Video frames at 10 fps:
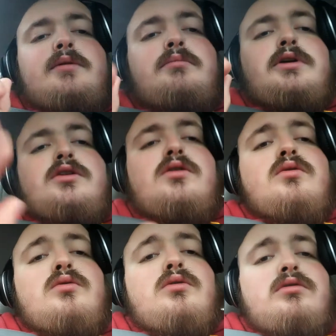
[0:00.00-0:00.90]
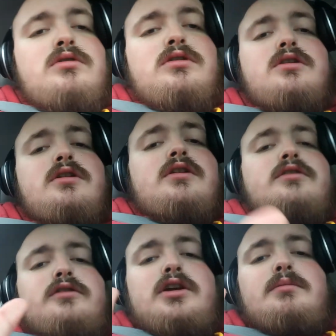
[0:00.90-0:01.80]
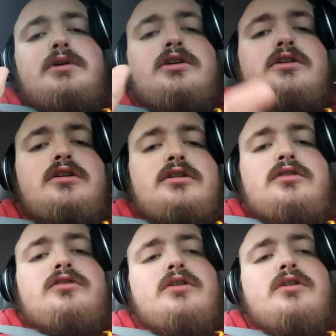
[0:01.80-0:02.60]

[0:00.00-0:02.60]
gonna be cool. It's gonna be good.